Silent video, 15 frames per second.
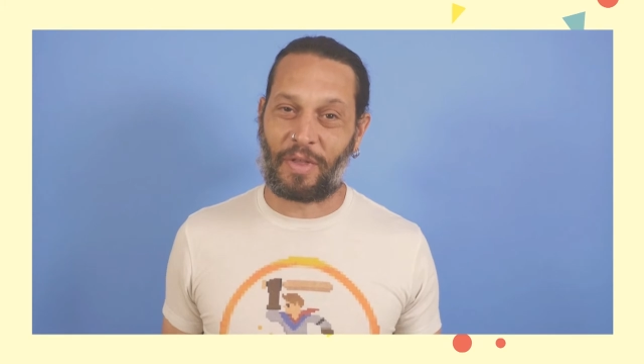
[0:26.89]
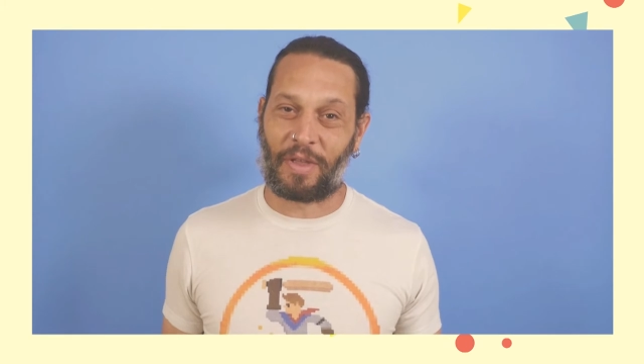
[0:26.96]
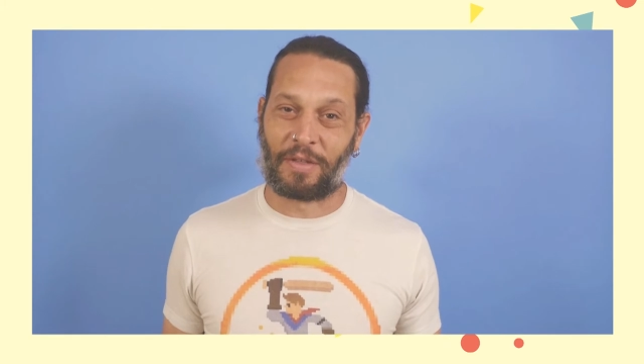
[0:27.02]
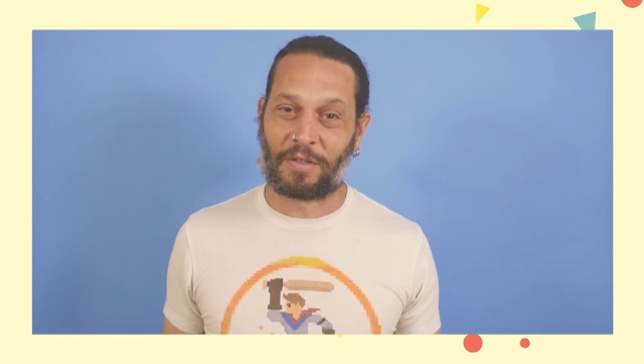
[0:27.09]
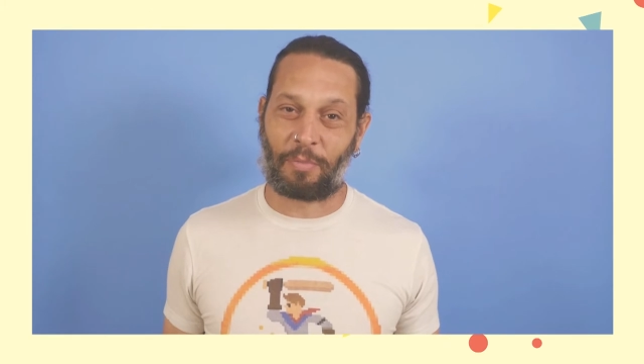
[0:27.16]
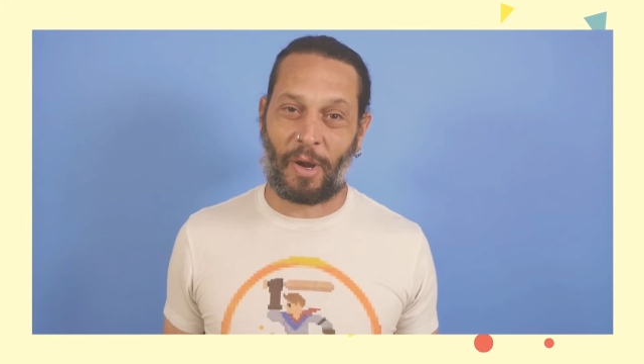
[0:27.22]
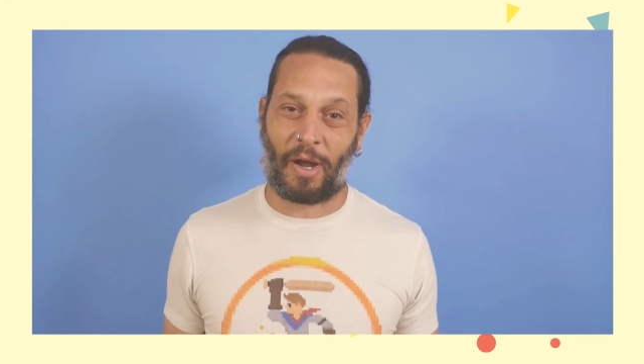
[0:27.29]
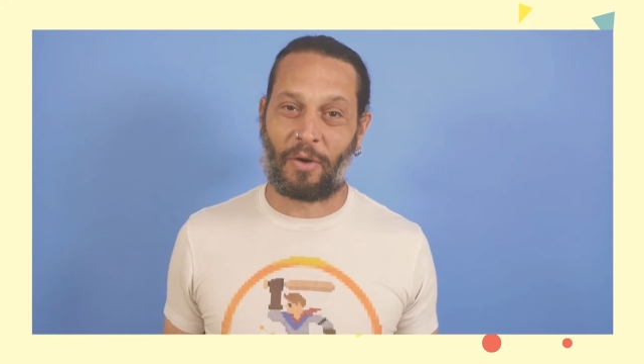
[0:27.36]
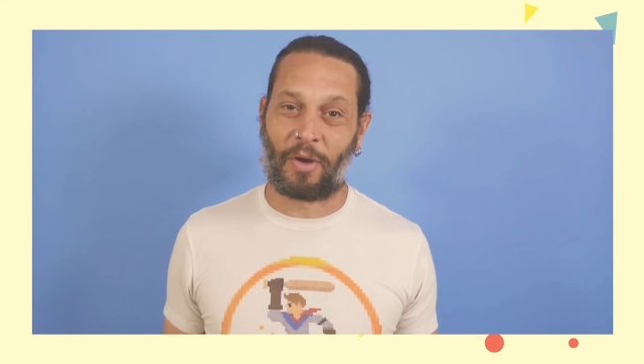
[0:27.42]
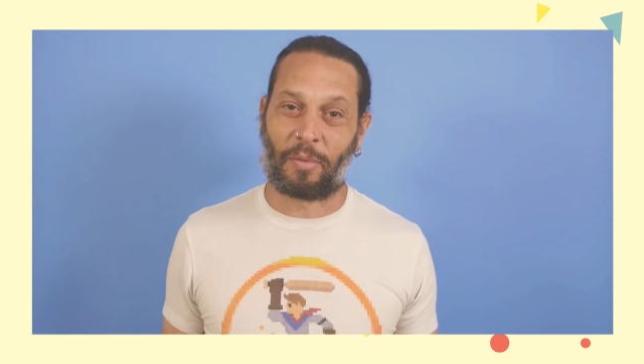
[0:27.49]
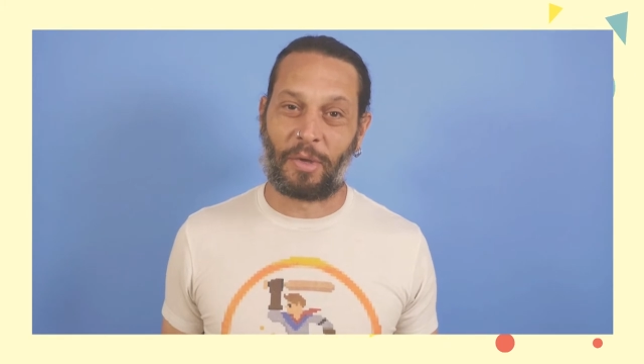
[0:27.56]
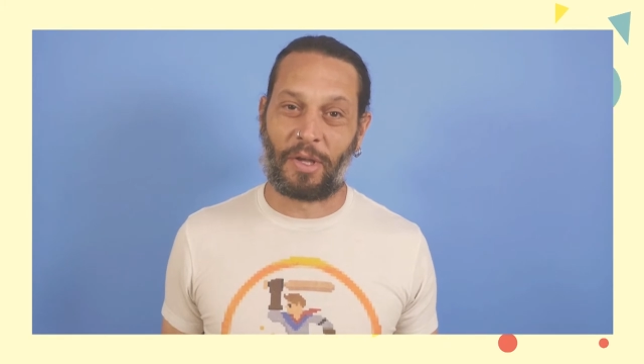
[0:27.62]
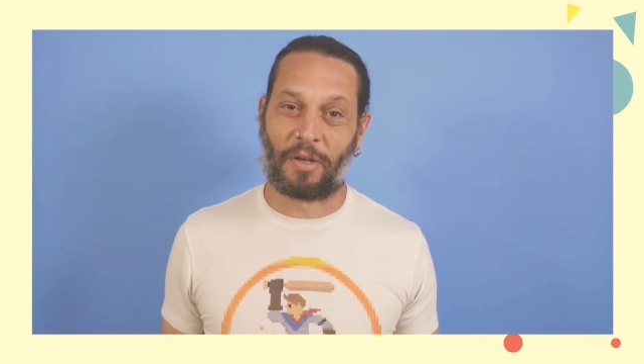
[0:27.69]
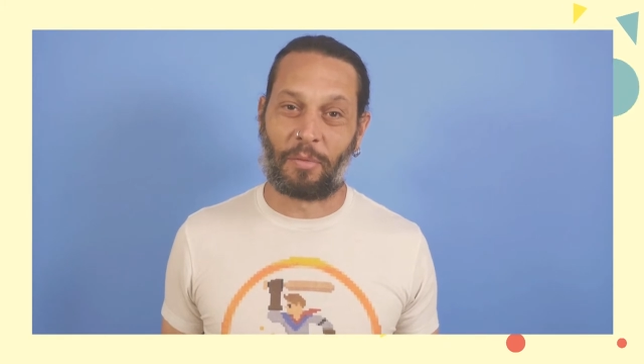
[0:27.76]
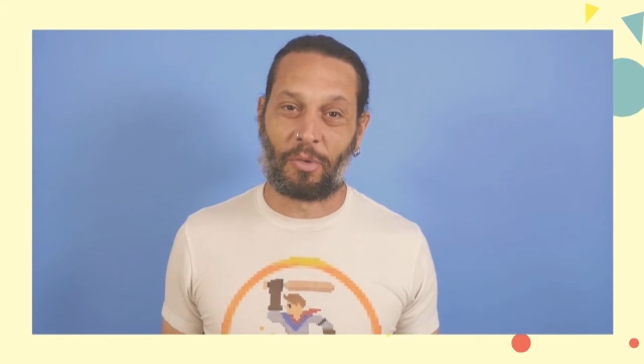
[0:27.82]
inspiring
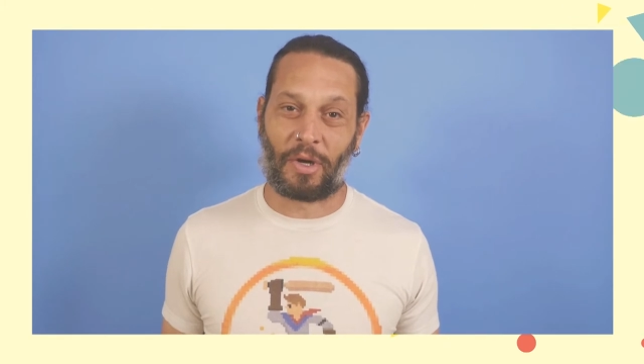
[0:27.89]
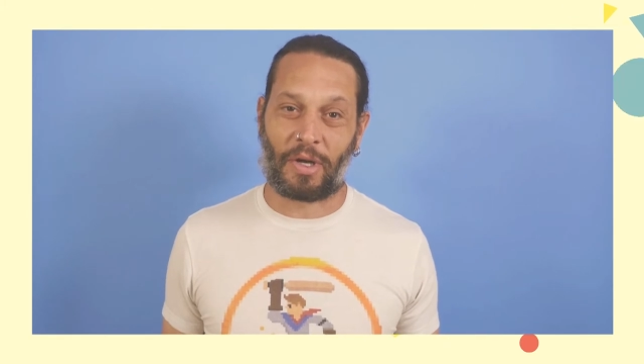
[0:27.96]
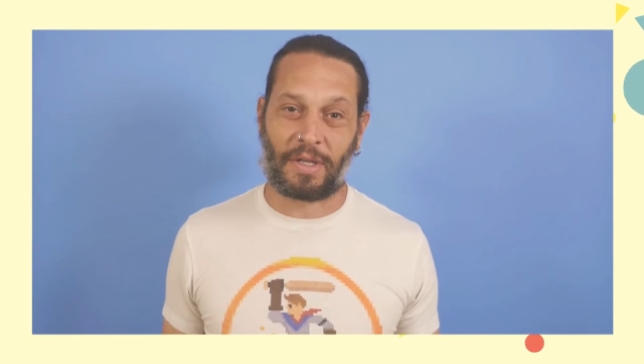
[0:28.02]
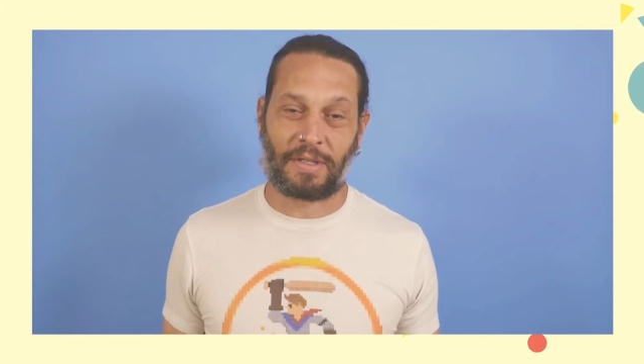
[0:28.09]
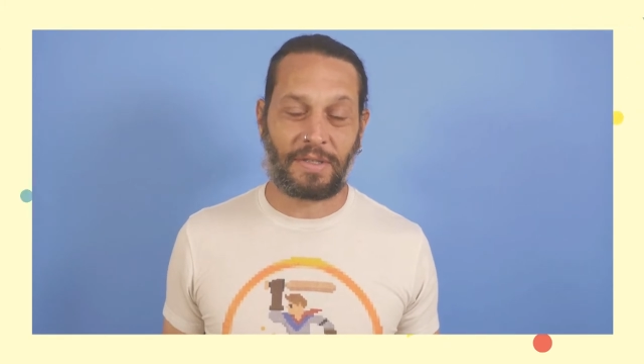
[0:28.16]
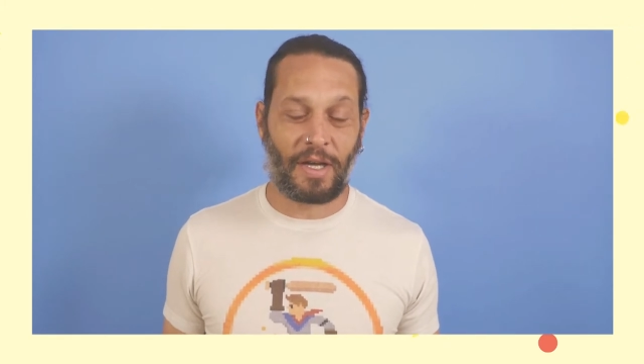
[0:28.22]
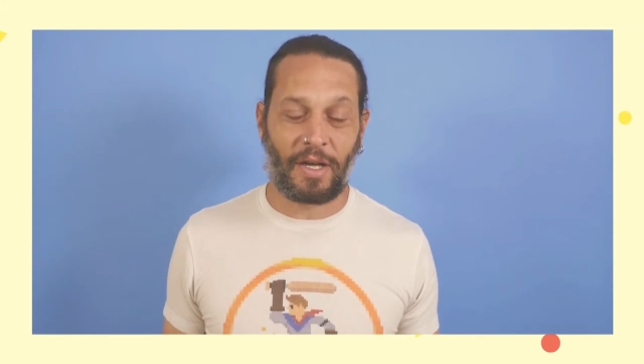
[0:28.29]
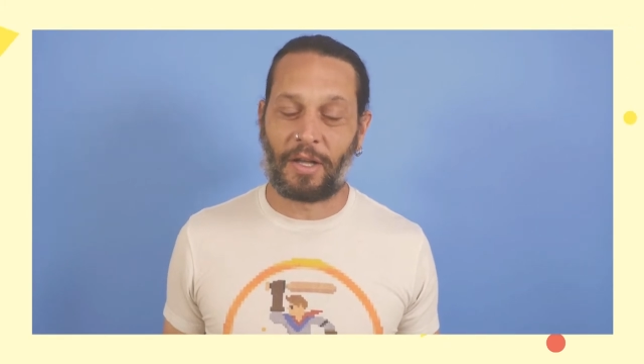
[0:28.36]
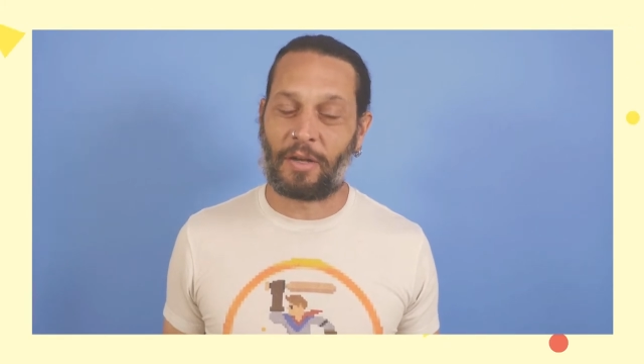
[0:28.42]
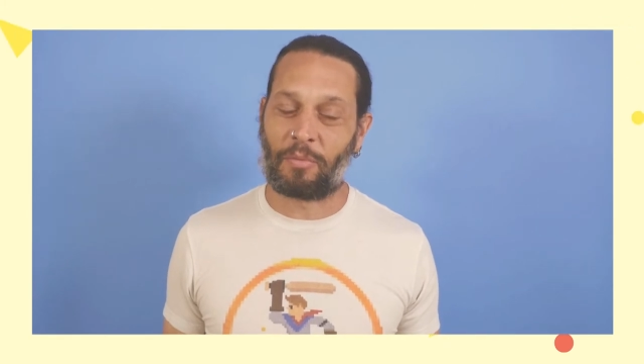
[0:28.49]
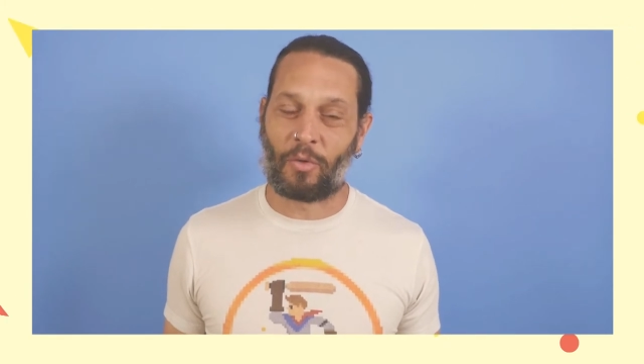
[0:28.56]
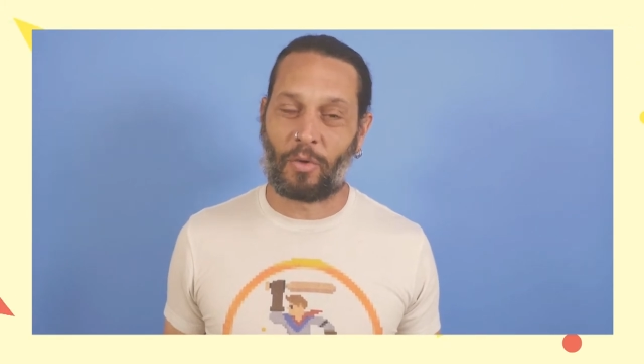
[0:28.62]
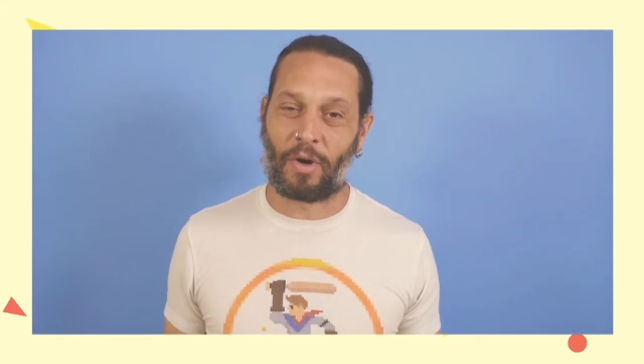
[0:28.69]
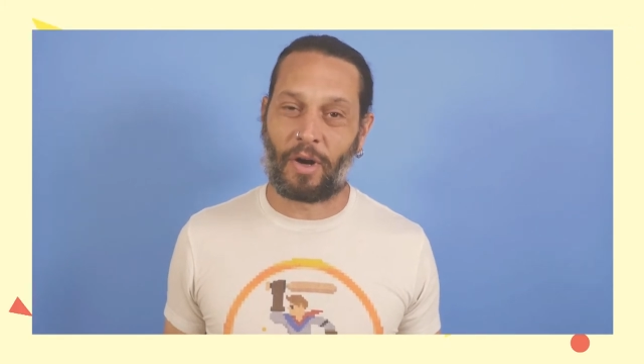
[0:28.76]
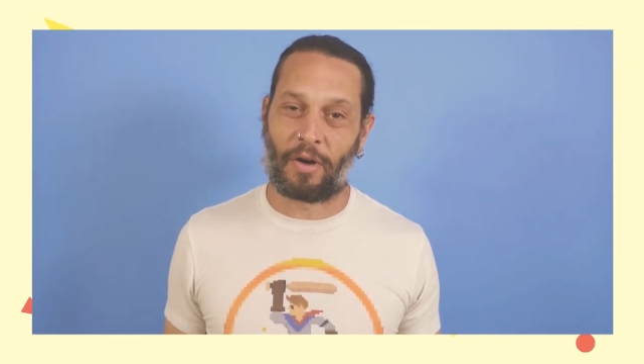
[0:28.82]
me to book a ton
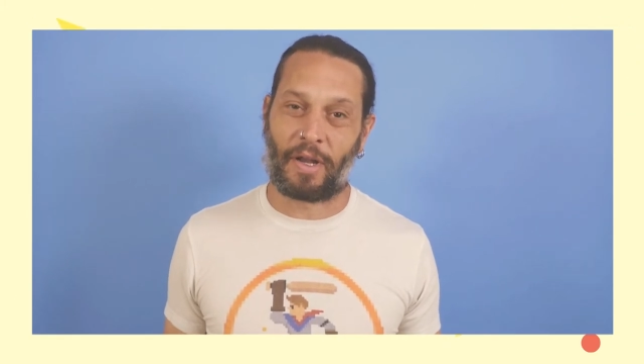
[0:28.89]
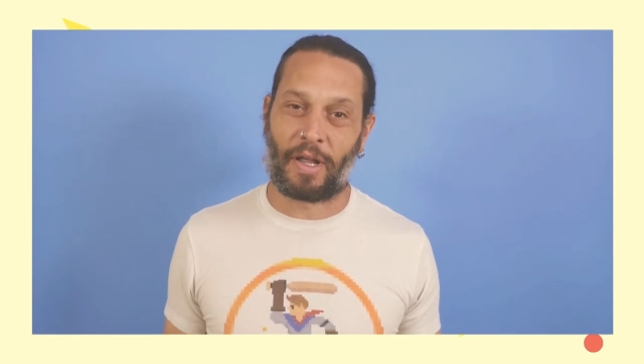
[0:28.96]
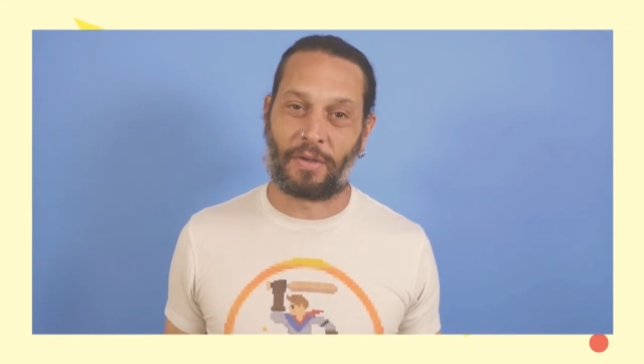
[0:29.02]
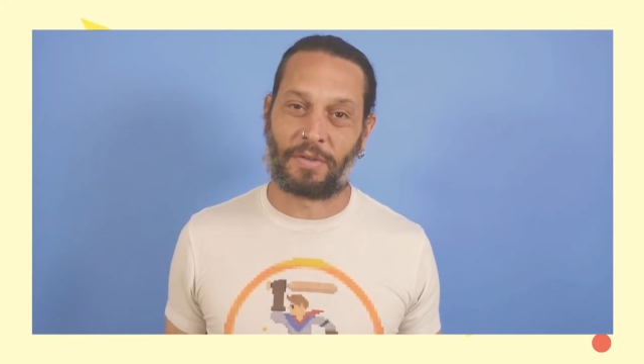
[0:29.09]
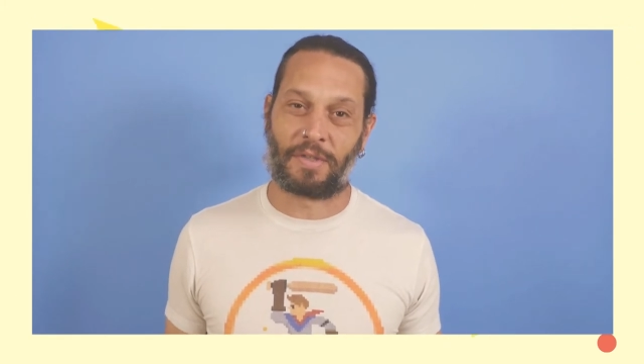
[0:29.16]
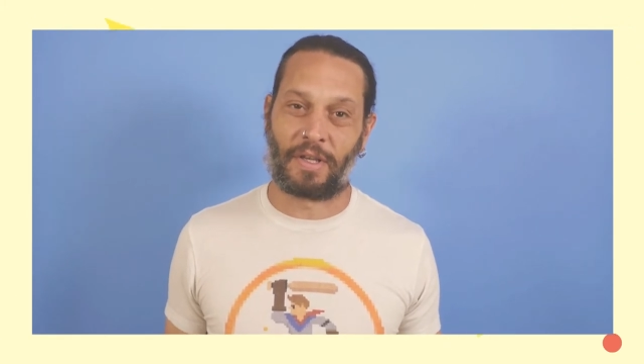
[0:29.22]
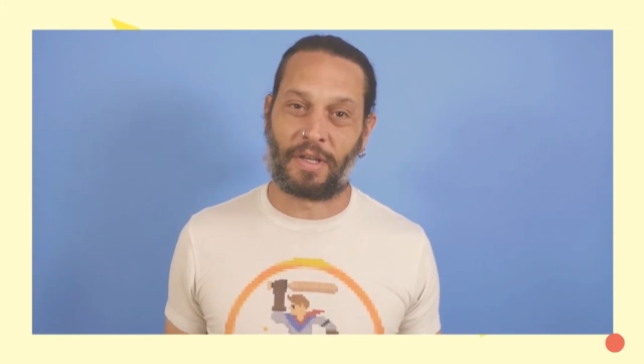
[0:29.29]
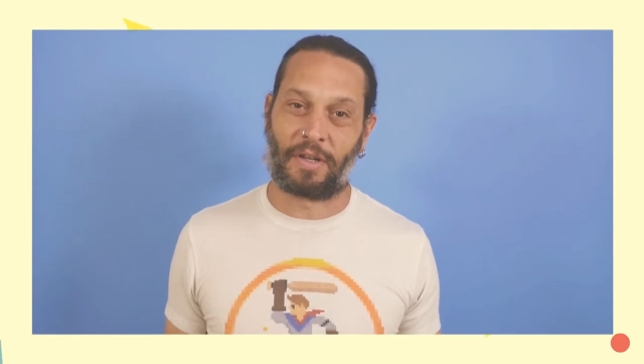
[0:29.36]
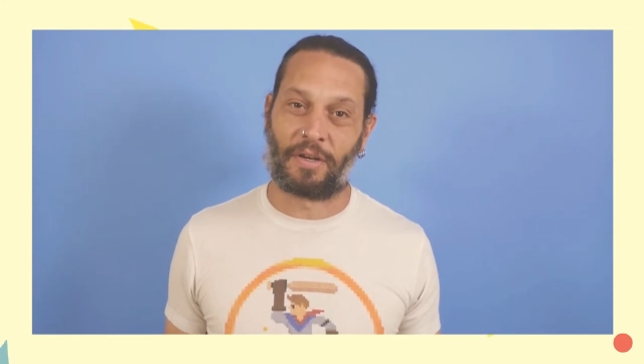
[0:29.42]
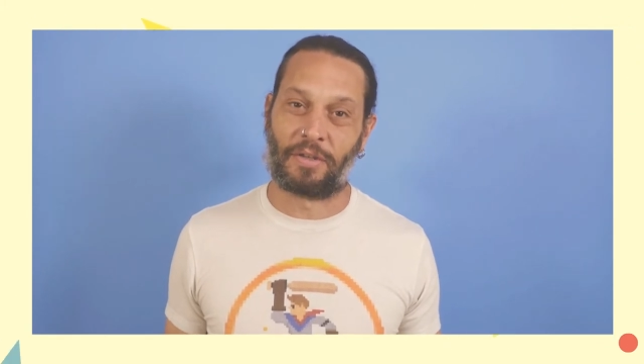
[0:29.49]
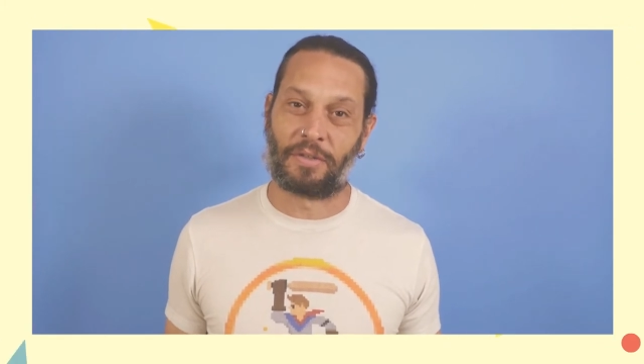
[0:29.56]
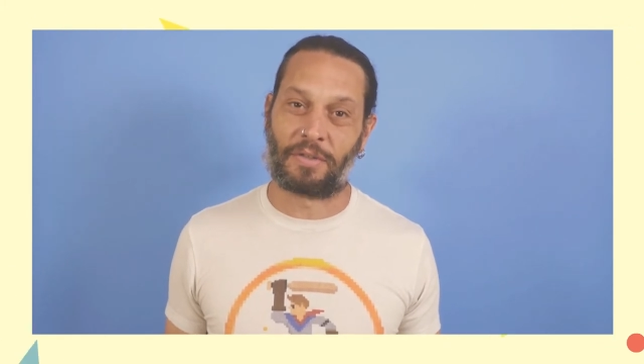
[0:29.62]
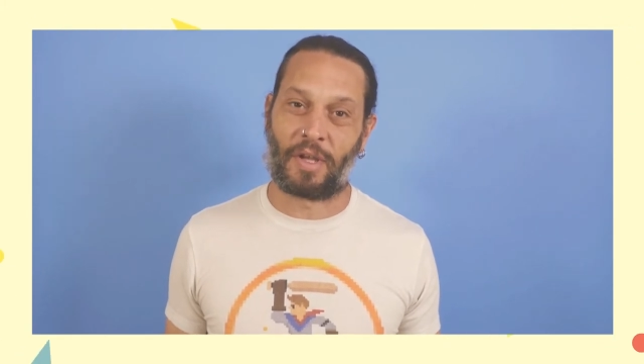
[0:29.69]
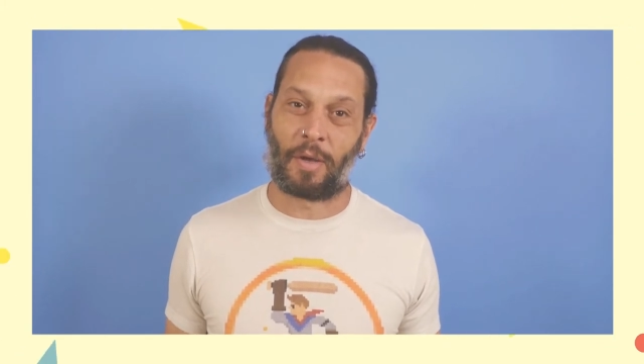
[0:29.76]
more art house theaters